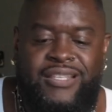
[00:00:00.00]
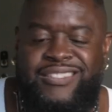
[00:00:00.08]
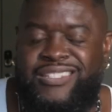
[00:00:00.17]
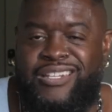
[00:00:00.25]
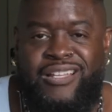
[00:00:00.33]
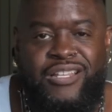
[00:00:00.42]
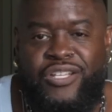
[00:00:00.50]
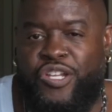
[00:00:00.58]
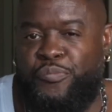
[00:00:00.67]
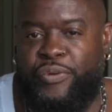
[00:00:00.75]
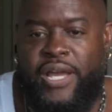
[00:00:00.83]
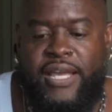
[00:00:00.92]
Still a
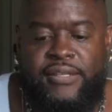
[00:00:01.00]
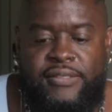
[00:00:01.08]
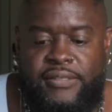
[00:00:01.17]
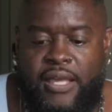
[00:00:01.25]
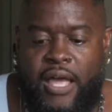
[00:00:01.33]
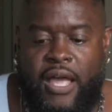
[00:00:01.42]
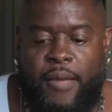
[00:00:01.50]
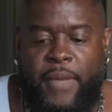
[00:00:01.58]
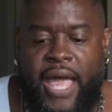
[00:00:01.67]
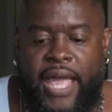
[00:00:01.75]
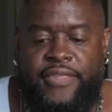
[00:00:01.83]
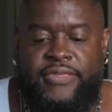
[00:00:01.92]
good price.
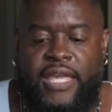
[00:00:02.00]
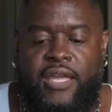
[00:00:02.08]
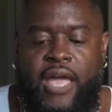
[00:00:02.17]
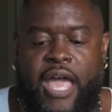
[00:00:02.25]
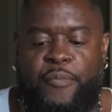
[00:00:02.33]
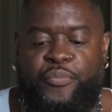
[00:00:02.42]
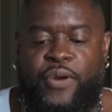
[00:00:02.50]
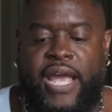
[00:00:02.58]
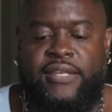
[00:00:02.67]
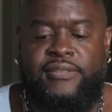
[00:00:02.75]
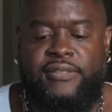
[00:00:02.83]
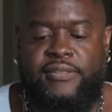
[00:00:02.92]
I think I
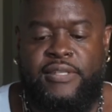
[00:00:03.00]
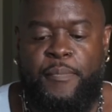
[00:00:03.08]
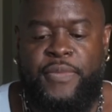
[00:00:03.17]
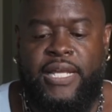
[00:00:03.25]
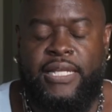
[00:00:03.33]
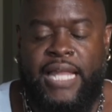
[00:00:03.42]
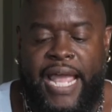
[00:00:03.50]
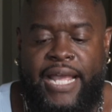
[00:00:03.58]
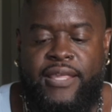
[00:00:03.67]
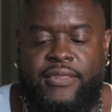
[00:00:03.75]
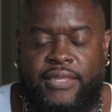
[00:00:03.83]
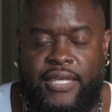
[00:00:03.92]
priced something
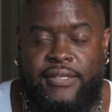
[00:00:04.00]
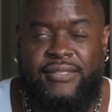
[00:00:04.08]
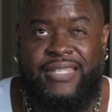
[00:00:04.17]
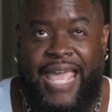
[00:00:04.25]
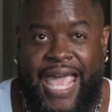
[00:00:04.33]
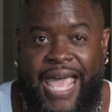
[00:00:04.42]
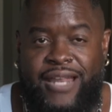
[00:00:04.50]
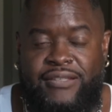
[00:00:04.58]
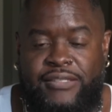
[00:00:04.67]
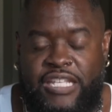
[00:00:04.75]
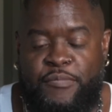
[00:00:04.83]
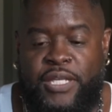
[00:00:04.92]
like this at
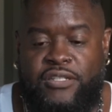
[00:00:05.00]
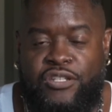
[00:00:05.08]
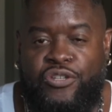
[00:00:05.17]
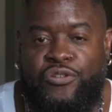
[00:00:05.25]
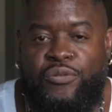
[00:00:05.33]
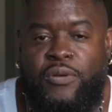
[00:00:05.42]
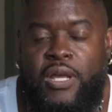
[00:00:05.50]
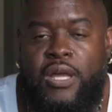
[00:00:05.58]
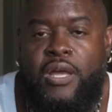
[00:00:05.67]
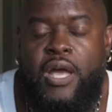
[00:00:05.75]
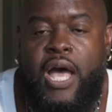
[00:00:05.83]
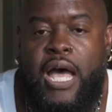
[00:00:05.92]
CB2
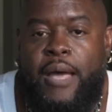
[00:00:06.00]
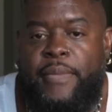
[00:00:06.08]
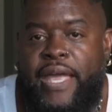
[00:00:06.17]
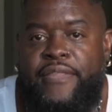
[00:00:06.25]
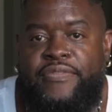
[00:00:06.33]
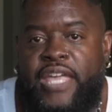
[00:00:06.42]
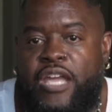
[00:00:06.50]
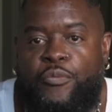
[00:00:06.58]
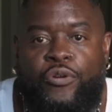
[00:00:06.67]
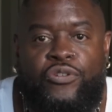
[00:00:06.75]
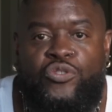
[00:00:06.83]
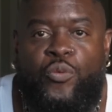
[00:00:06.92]
and they
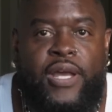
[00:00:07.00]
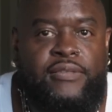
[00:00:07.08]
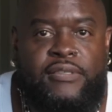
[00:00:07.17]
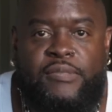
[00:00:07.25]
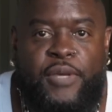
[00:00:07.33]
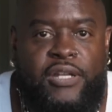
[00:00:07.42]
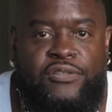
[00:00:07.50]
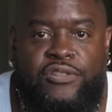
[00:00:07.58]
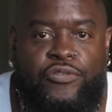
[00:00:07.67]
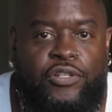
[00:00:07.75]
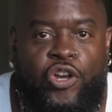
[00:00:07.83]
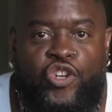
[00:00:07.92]
were twice as much.
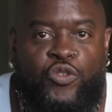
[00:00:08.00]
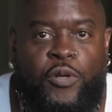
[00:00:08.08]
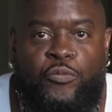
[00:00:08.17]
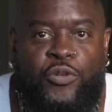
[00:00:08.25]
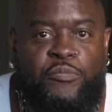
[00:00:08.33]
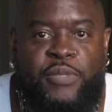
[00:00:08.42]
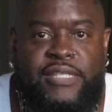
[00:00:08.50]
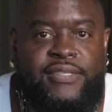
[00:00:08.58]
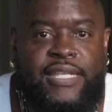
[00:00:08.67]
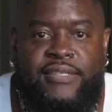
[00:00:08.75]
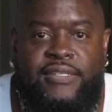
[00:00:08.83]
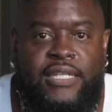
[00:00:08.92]
So the larger one would be
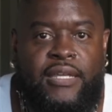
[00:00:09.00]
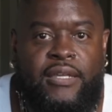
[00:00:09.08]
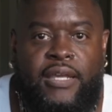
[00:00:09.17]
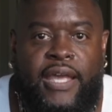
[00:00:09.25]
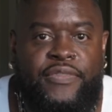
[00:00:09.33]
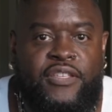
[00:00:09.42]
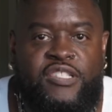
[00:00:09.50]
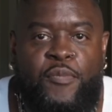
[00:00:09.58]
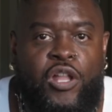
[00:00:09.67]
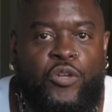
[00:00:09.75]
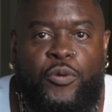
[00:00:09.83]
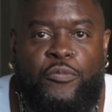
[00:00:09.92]
$60 and the
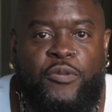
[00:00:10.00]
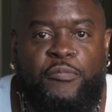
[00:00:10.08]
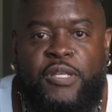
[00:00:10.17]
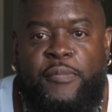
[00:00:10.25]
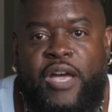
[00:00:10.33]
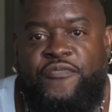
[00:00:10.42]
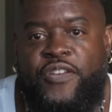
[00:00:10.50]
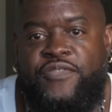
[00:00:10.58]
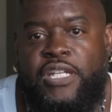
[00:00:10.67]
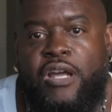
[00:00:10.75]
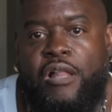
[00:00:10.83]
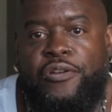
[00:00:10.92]
smaller one would be about $50.